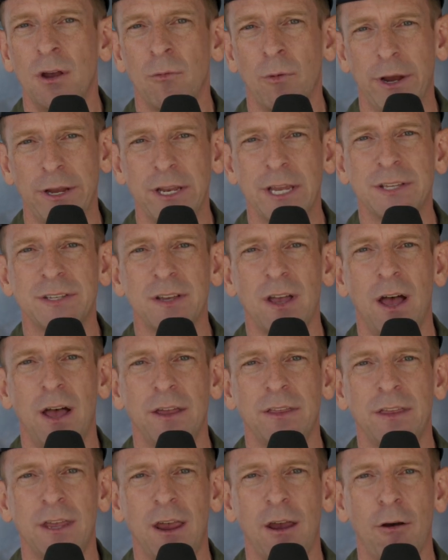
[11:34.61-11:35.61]
Right? It's uh,
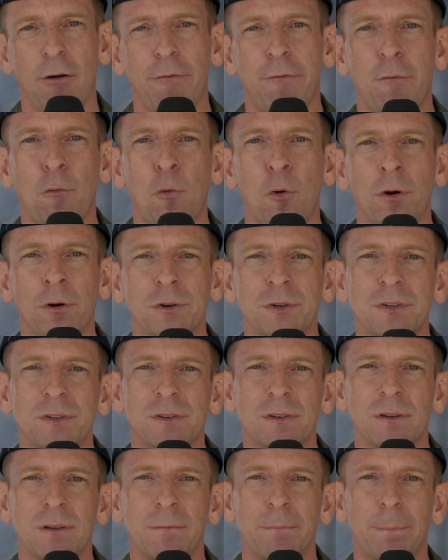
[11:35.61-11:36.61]
the Air
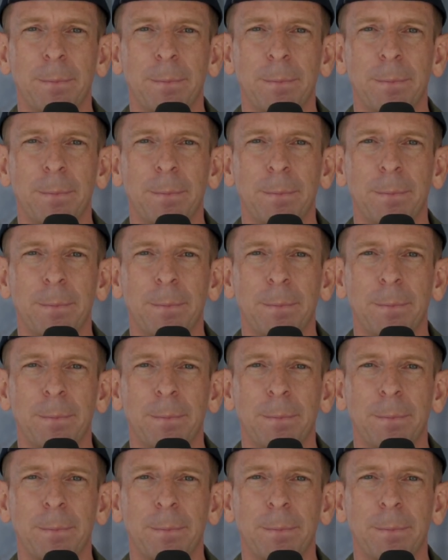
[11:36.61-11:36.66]
Force